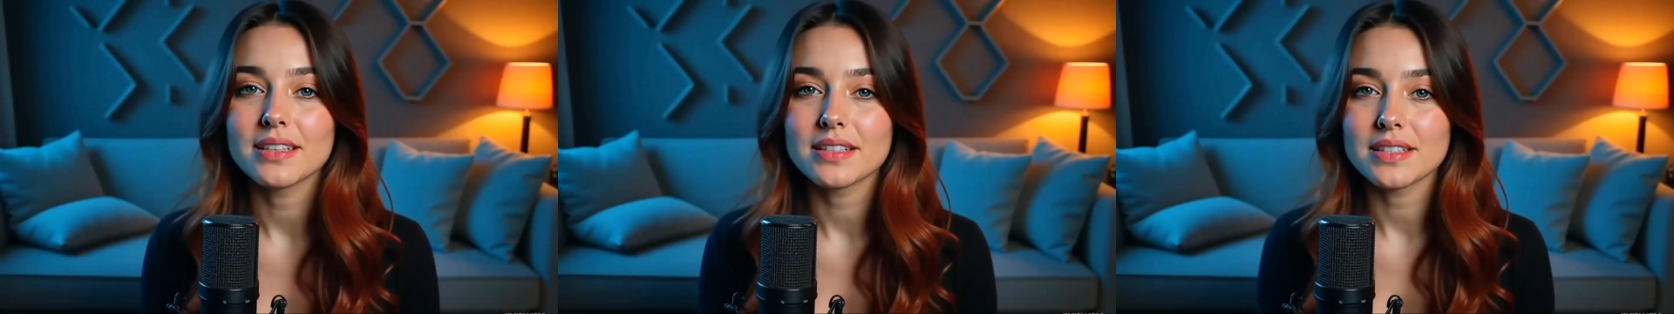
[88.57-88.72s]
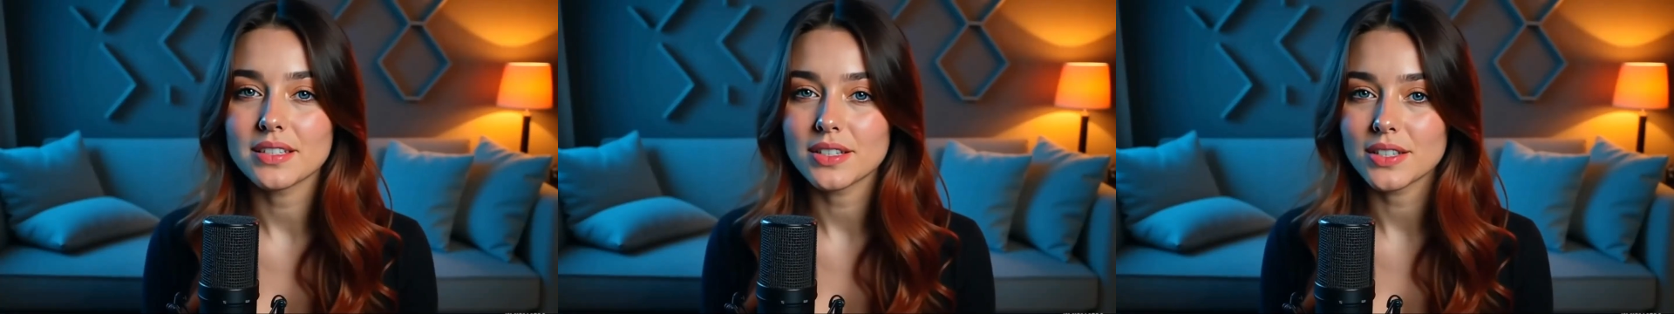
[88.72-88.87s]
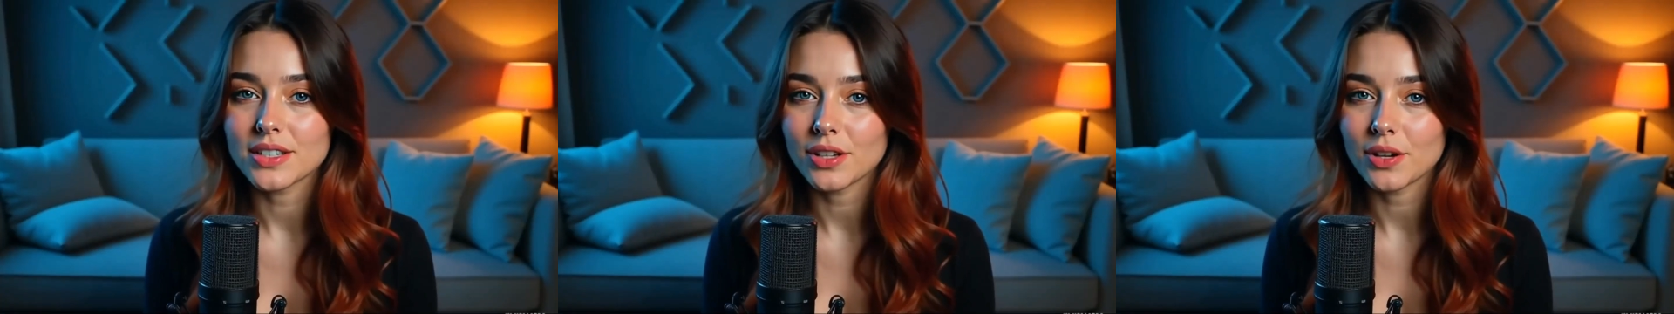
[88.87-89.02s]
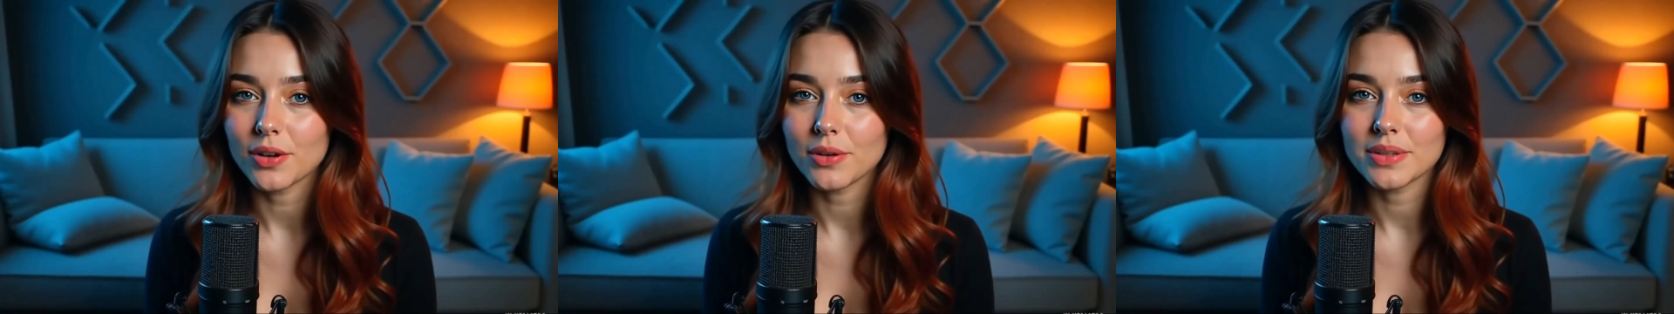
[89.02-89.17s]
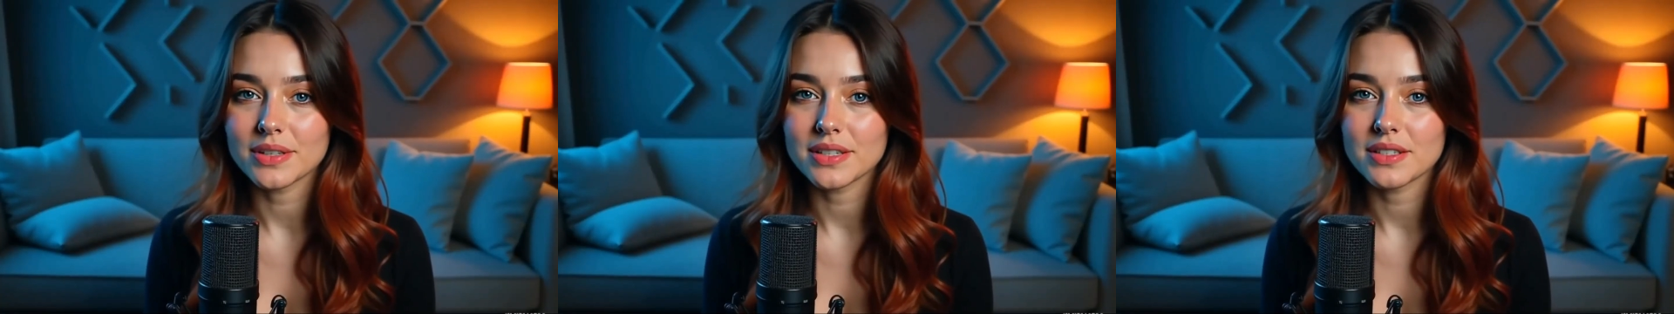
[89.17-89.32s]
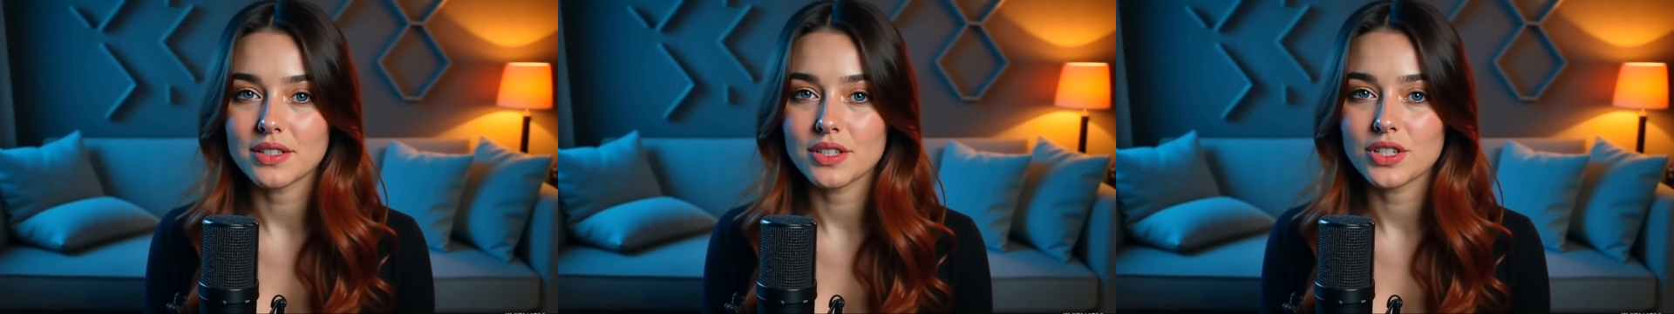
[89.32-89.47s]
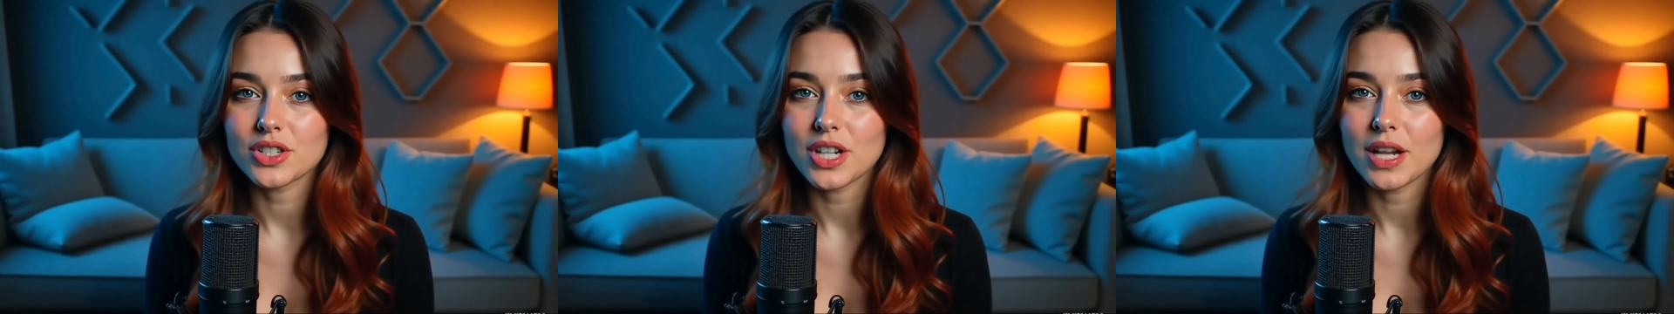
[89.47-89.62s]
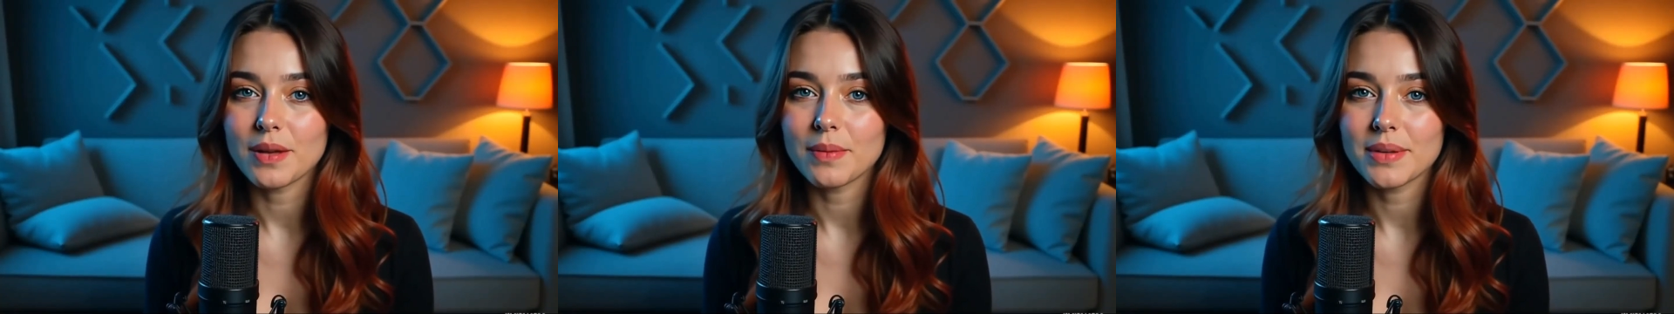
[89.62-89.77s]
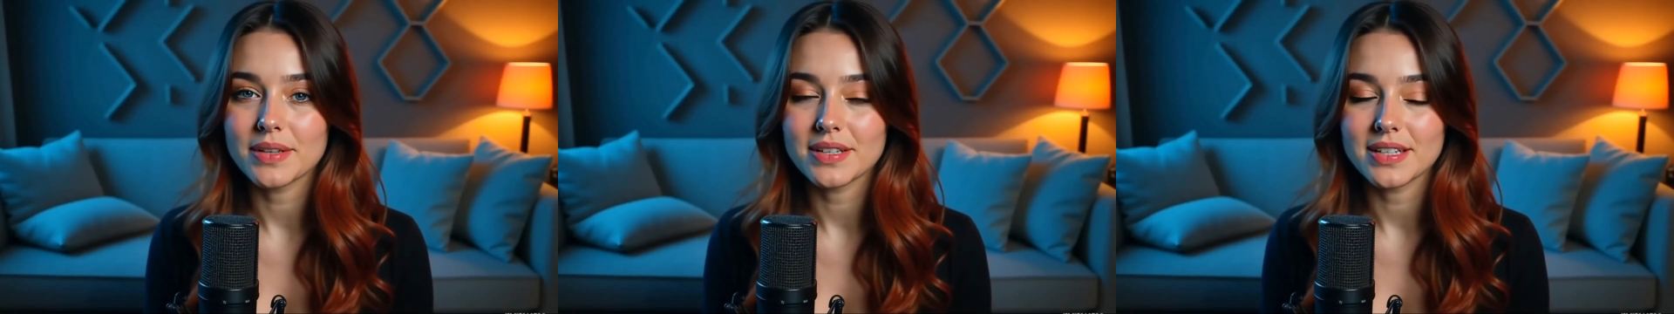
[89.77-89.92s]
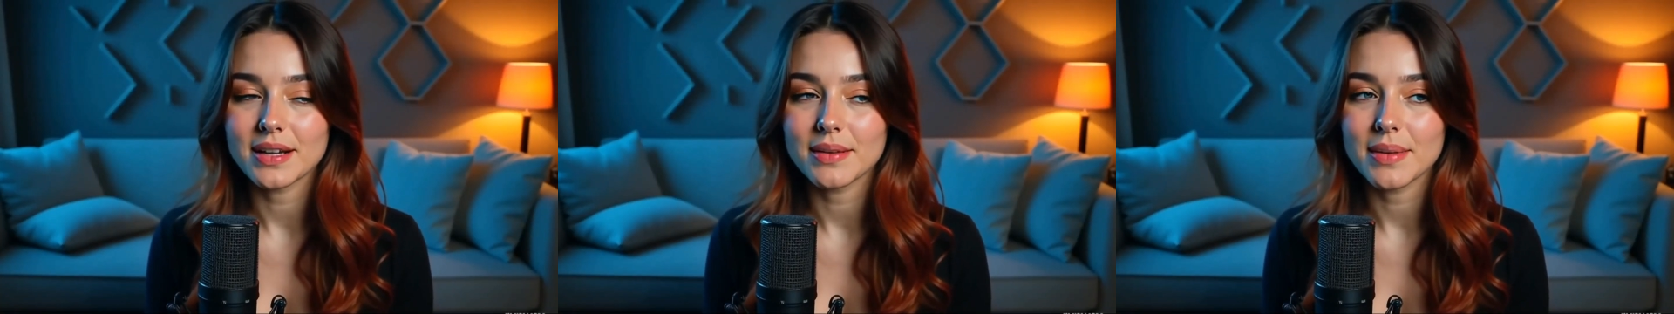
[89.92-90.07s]
This determines the
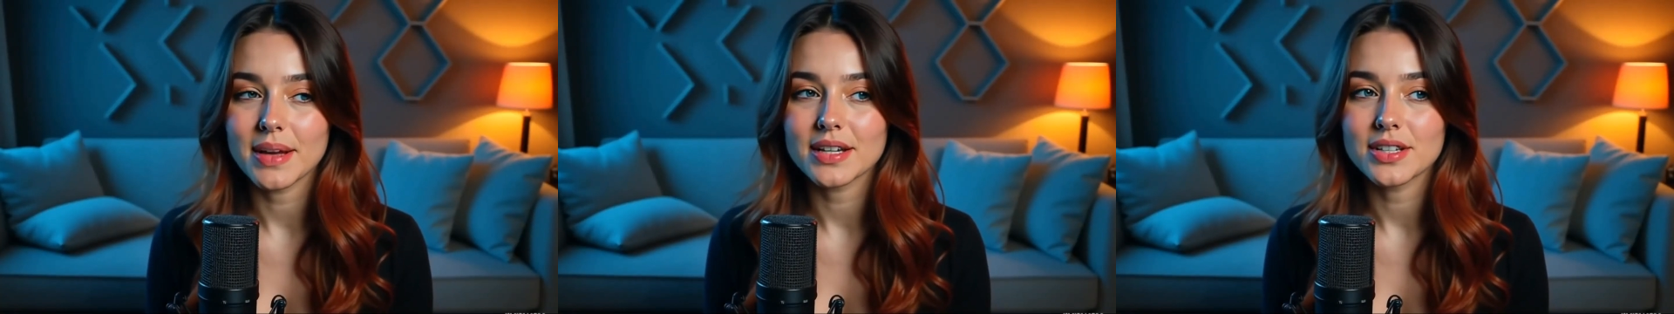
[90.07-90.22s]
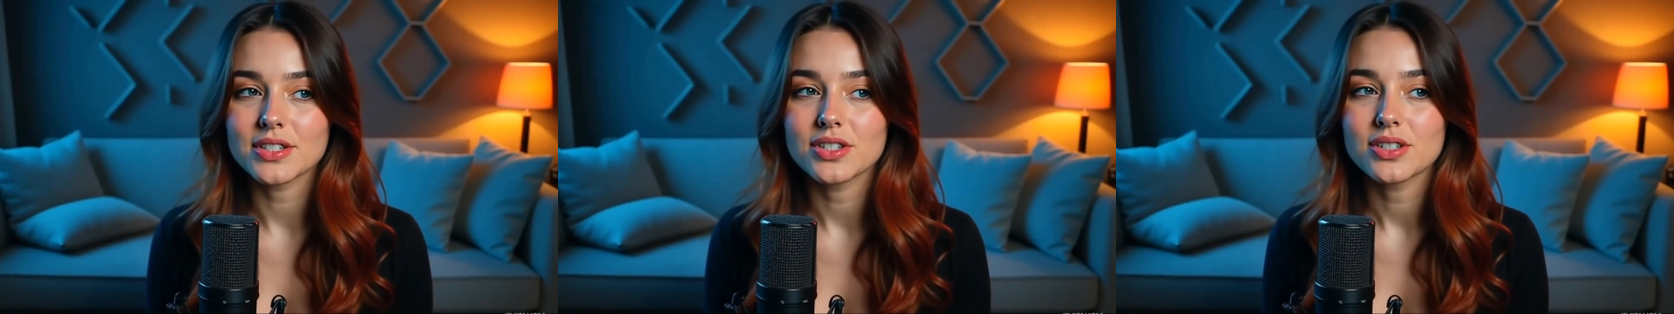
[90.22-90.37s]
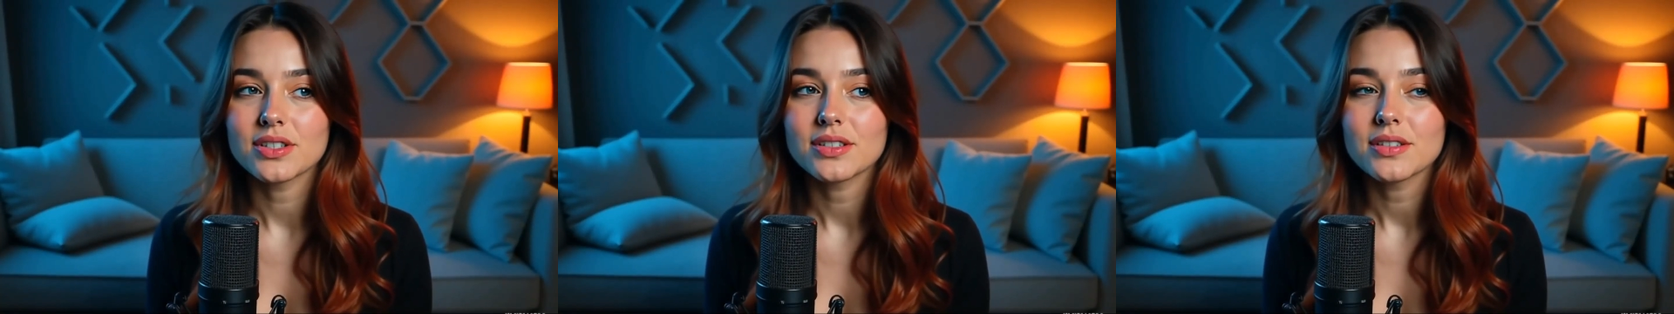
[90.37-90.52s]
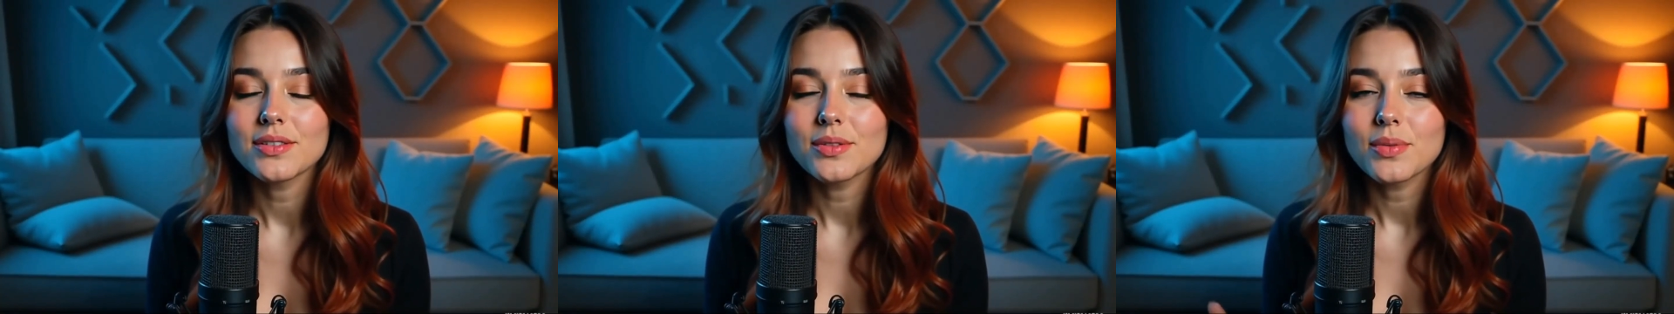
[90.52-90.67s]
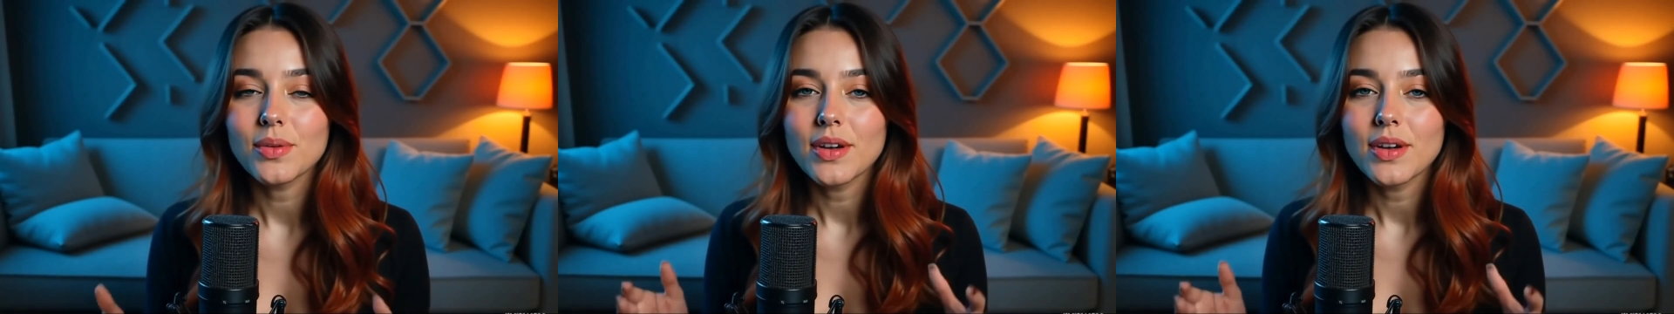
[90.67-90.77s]
shape and dimensions,